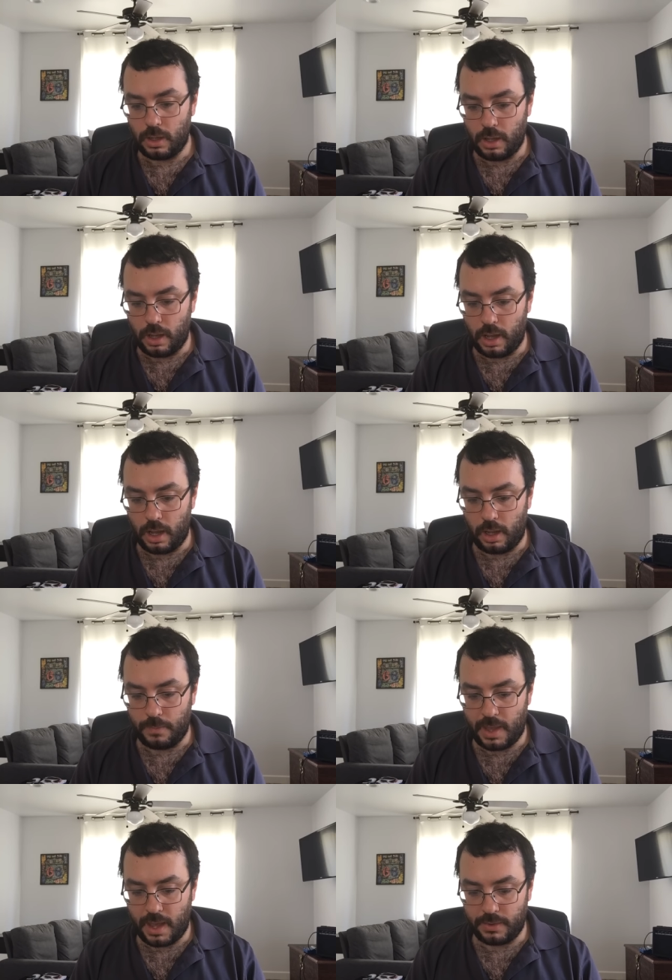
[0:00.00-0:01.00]
Um,
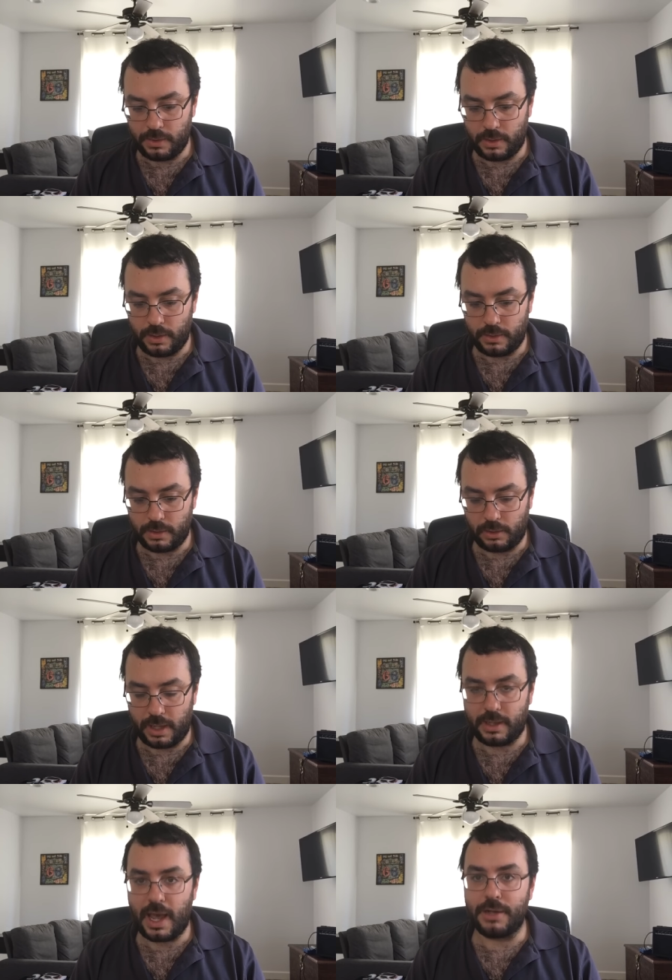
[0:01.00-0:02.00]
and the, the
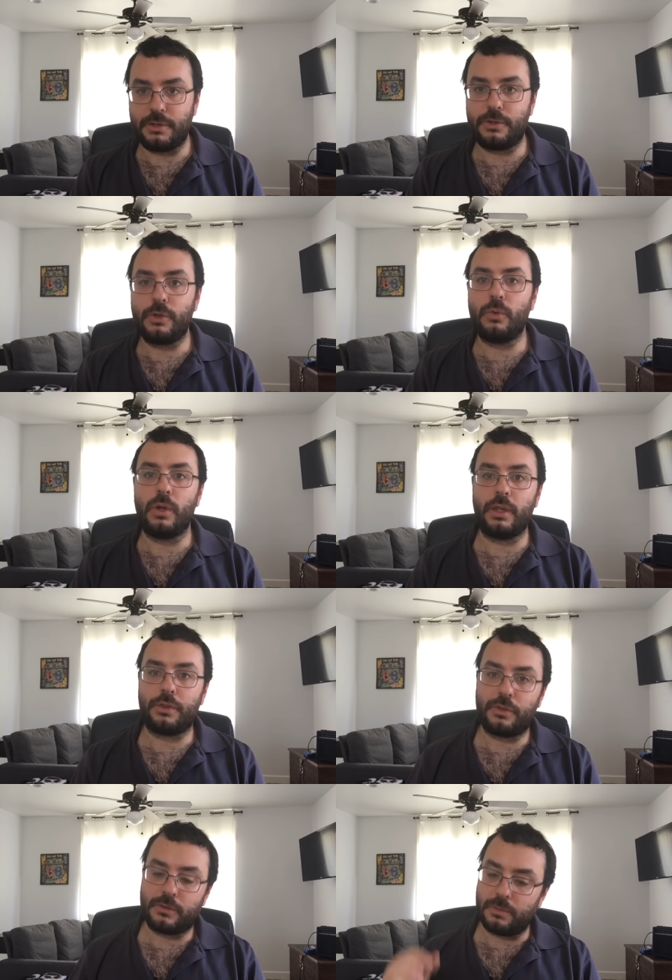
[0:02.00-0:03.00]
link had to do
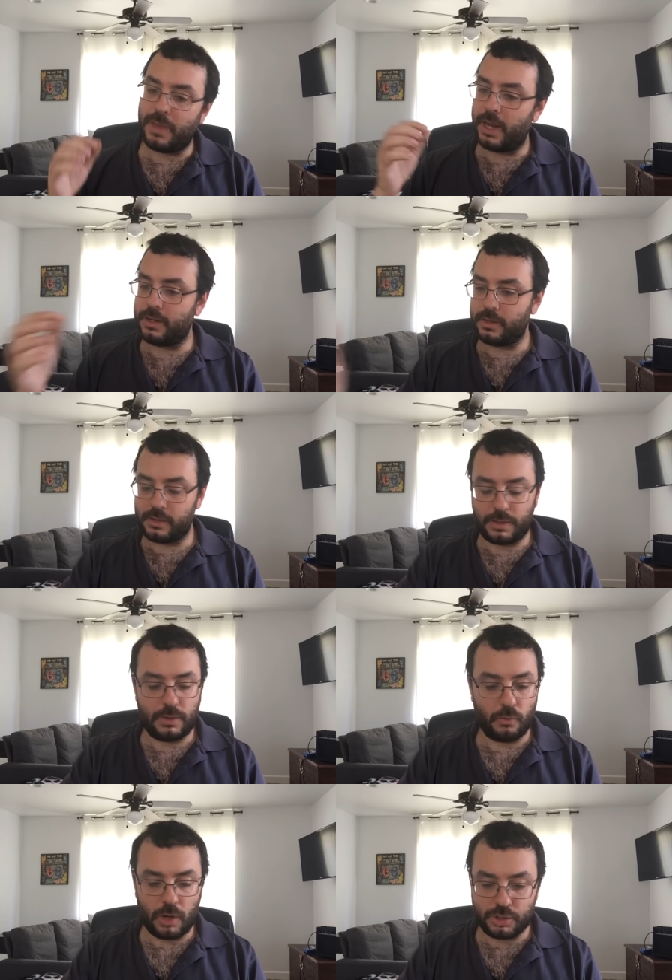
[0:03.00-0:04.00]
with demanding that the
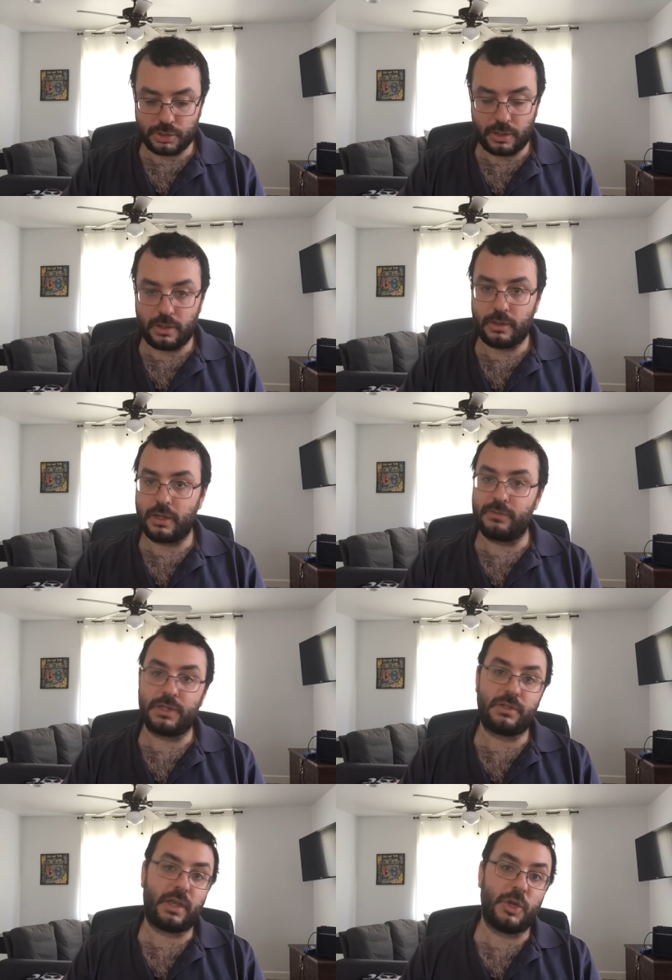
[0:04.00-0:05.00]
Russia
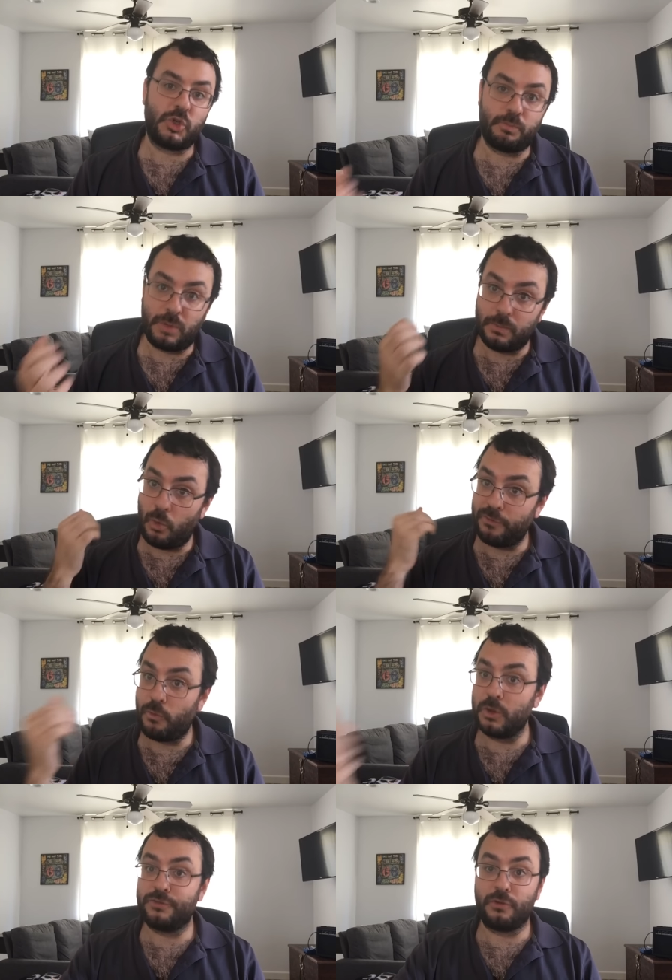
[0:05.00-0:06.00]
investigation be more
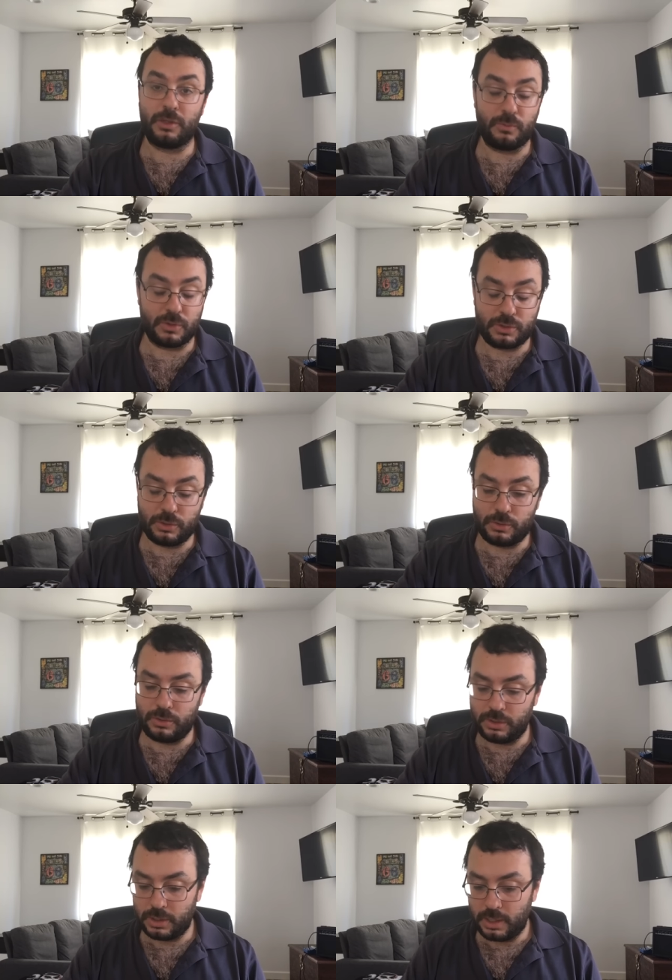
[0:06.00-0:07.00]
forcefully
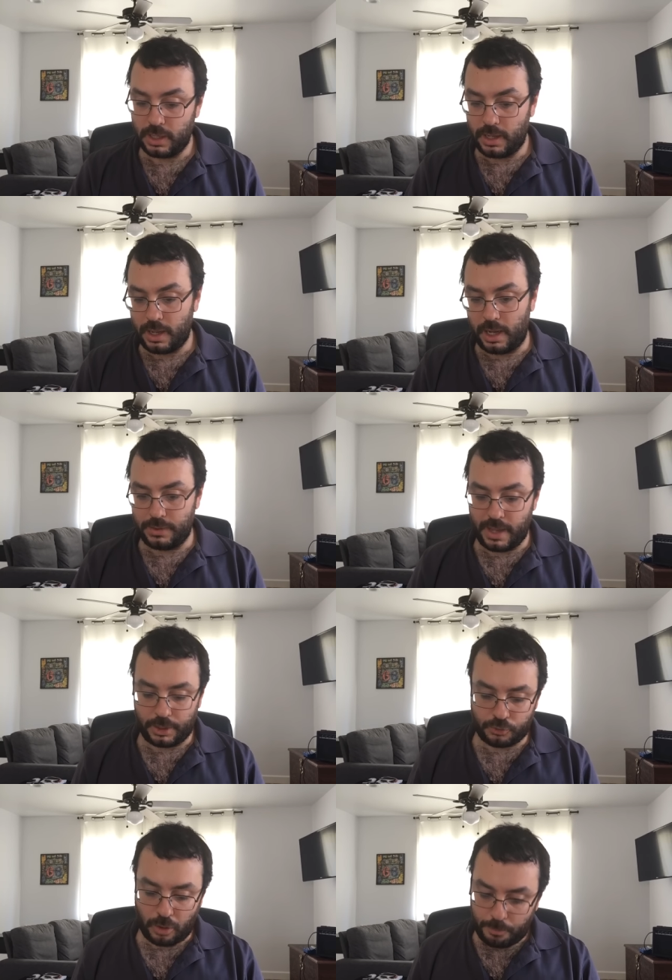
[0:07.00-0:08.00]
pursued and that
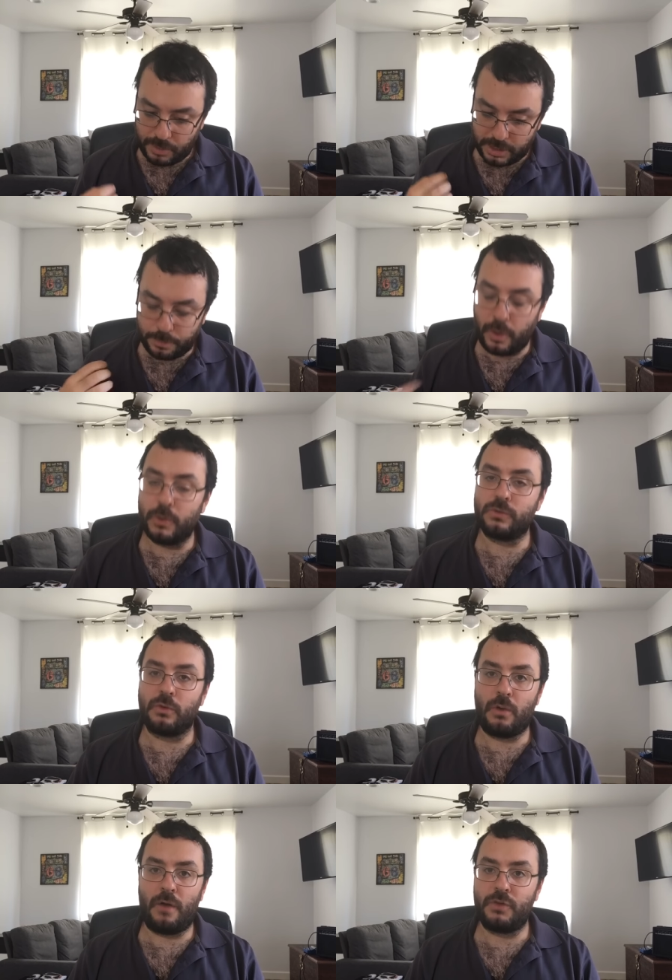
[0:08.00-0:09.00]
Trump be deposed from
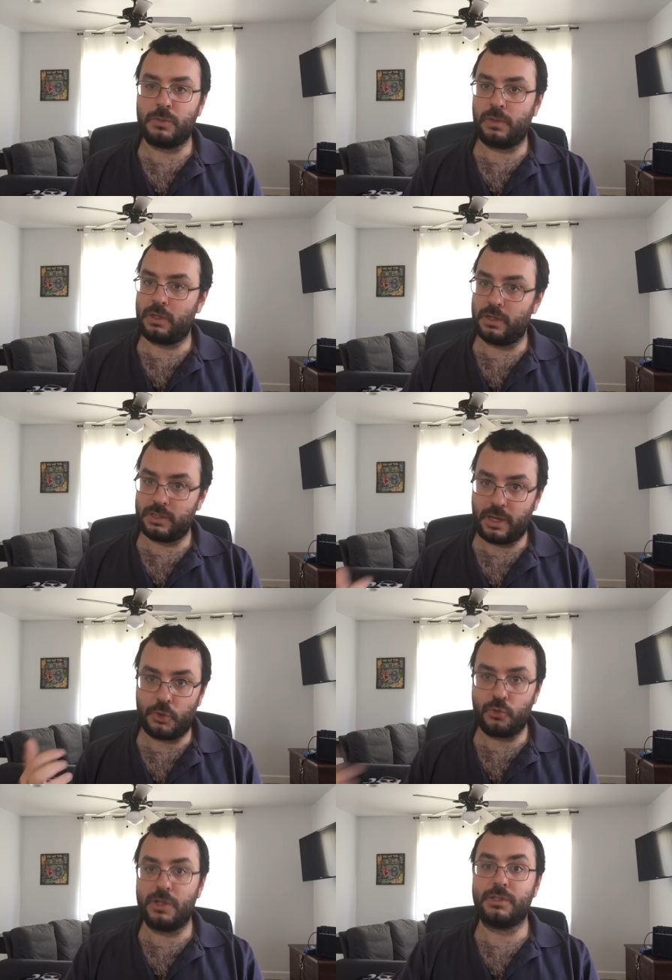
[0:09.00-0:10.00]
office because he had
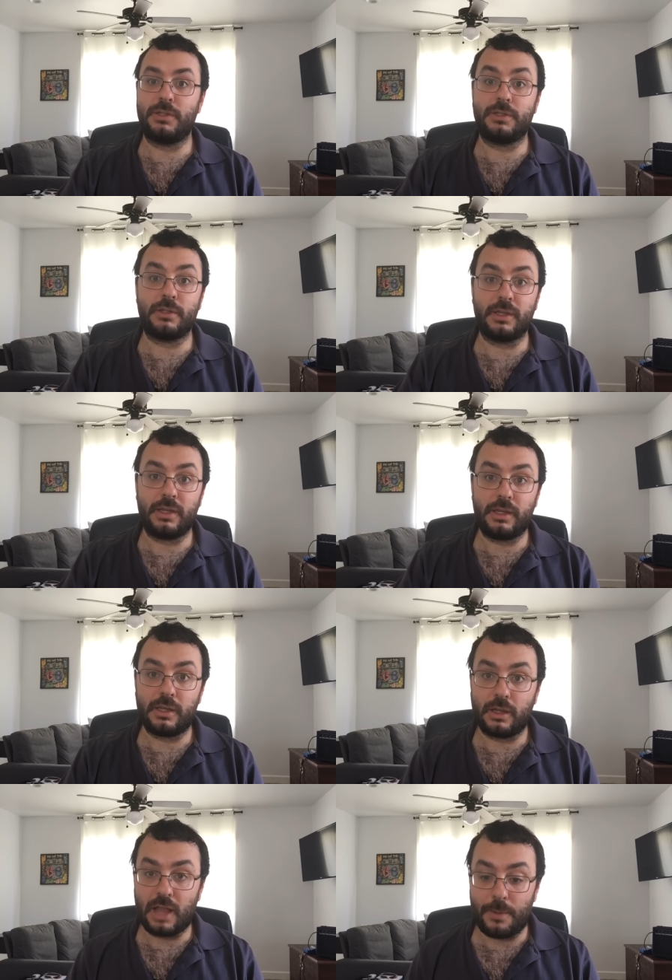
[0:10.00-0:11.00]
treasonously
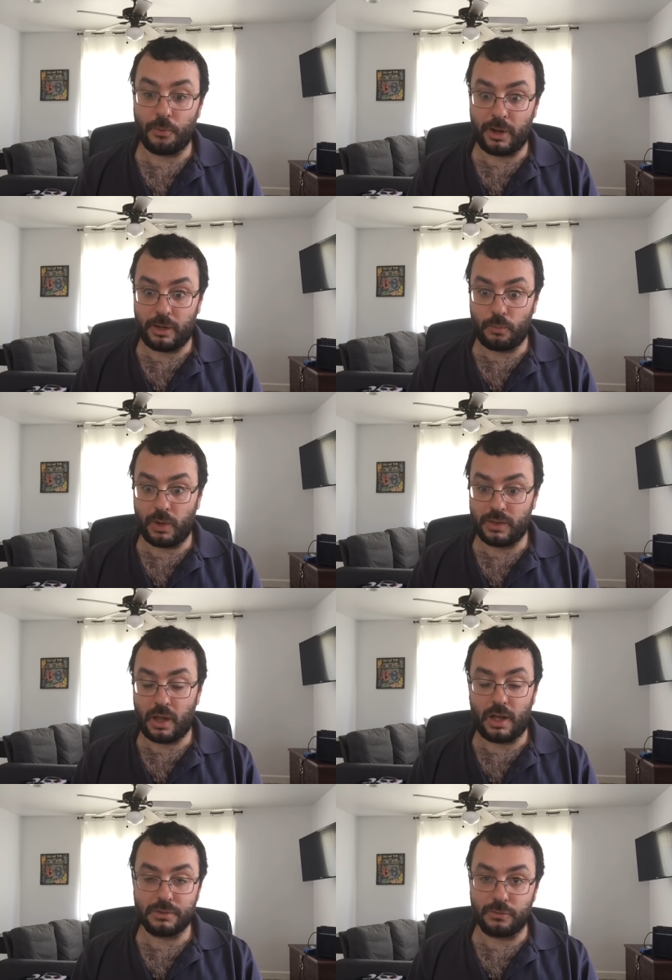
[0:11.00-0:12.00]
collaborated with a
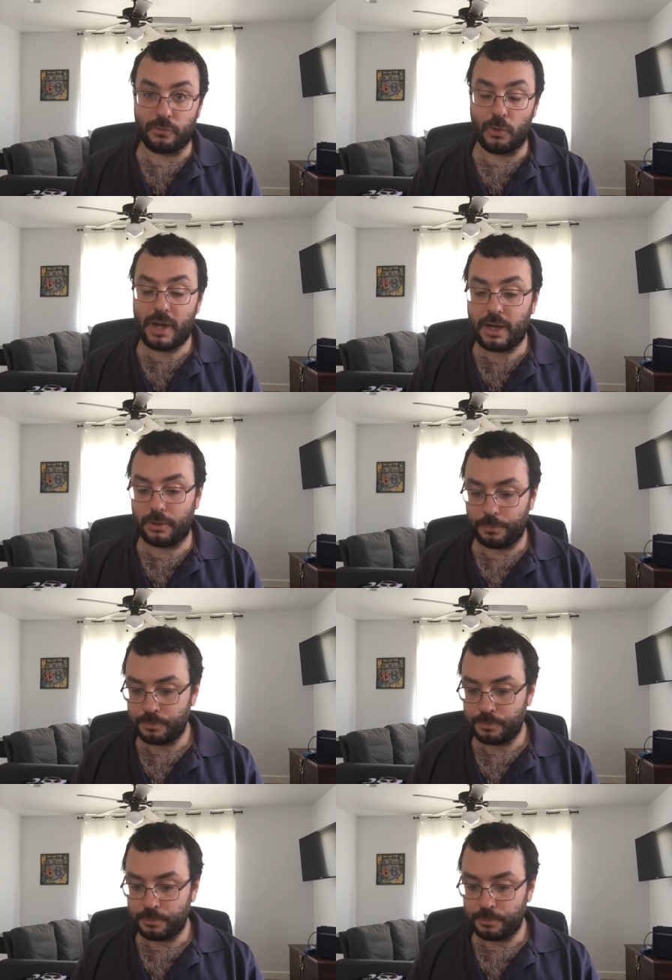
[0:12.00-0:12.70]
hostile foreign actor.